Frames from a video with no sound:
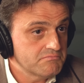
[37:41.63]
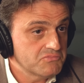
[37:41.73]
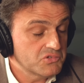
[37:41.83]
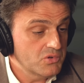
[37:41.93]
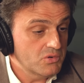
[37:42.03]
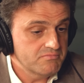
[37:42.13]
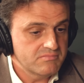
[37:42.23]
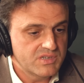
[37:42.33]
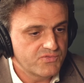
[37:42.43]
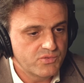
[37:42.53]
So
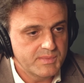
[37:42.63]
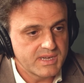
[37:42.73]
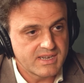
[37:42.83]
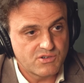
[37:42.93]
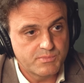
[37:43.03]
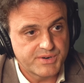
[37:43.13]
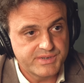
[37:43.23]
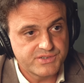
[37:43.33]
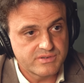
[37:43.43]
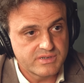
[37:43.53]
if we make a
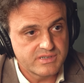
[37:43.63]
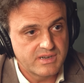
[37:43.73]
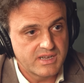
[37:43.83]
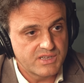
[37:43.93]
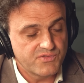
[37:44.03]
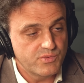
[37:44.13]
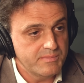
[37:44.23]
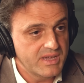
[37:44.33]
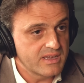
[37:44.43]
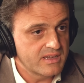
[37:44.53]
comparison, it's like if we
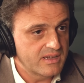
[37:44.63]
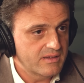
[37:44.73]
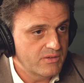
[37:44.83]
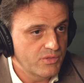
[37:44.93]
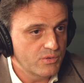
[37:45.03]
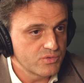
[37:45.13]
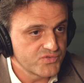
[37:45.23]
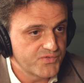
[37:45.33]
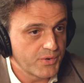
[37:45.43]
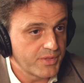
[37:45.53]
make those
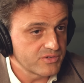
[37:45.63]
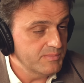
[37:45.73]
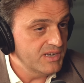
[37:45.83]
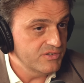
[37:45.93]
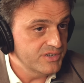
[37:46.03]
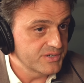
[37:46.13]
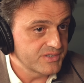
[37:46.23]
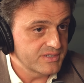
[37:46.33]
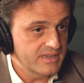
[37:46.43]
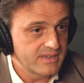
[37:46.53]
4,000 million
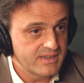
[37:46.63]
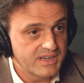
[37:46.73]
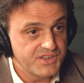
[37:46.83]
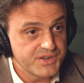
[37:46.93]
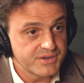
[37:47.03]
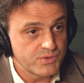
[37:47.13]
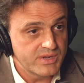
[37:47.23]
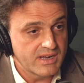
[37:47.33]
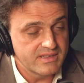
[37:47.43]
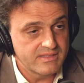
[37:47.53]
years uh, a year,
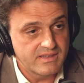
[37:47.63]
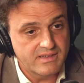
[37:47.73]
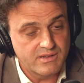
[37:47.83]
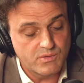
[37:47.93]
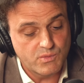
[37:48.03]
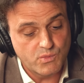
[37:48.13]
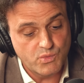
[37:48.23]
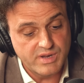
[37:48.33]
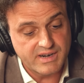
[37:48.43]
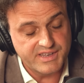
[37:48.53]
we are in the
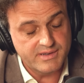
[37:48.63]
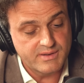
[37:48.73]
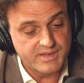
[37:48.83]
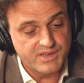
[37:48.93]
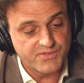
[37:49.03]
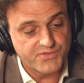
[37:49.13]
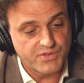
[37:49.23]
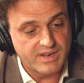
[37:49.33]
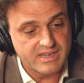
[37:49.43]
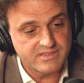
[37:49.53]
we are here for
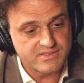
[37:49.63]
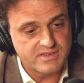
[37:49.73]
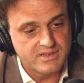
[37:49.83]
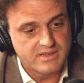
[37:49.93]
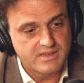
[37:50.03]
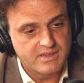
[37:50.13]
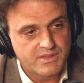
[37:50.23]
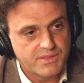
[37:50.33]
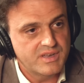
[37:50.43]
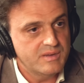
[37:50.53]
the last
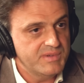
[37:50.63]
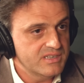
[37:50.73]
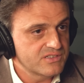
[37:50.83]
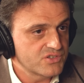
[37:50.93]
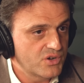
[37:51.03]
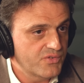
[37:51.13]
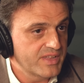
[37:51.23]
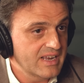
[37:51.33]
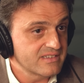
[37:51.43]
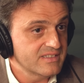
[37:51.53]
30 minutes of the
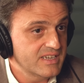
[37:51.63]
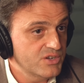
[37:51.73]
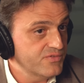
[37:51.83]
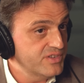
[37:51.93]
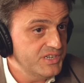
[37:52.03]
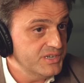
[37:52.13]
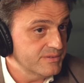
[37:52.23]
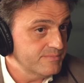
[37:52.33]
last day of the year